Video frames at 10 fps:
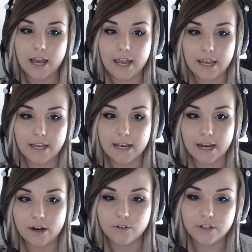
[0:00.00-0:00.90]
and
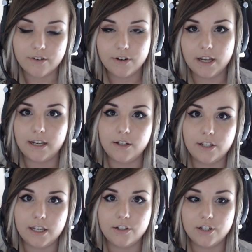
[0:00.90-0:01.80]
I also have an
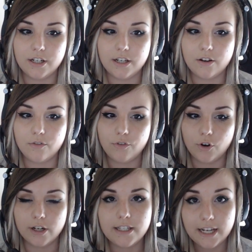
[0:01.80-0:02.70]
education
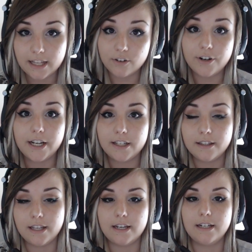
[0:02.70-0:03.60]
for tailoring
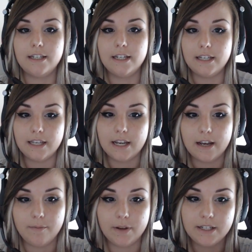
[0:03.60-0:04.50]
that I did
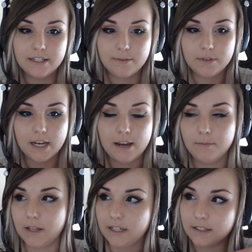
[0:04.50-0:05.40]
at the same time.
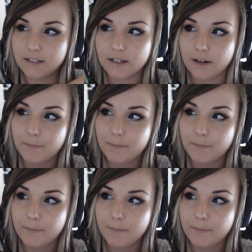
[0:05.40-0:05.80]
Like it's a